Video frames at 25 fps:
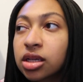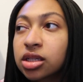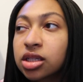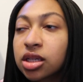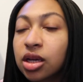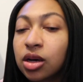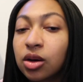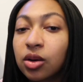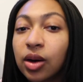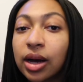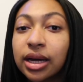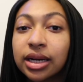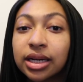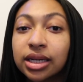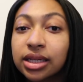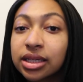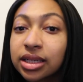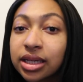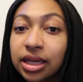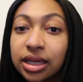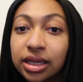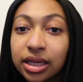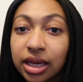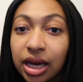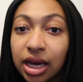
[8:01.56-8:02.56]
So I didn't
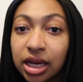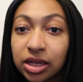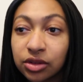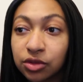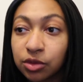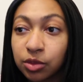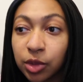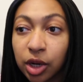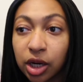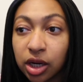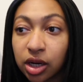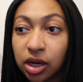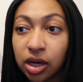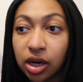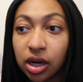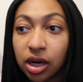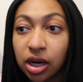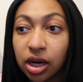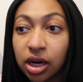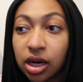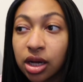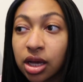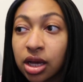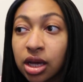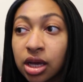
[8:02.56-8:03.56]
get gas for my
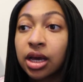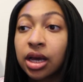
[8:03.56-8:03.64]
car.